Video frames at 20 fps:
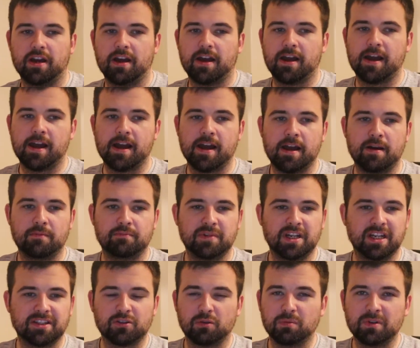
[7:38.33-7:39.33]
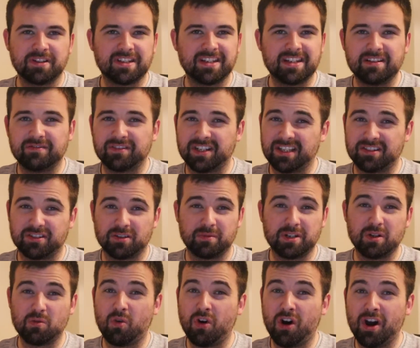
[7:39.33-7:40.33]
Dublin didn't even hit too
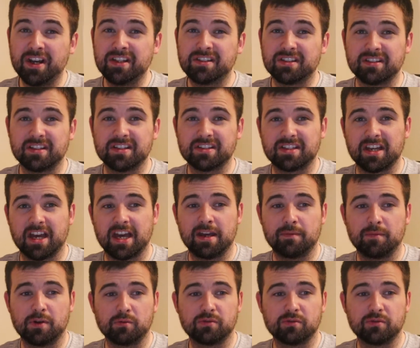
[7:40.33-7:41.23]
many wides in this game.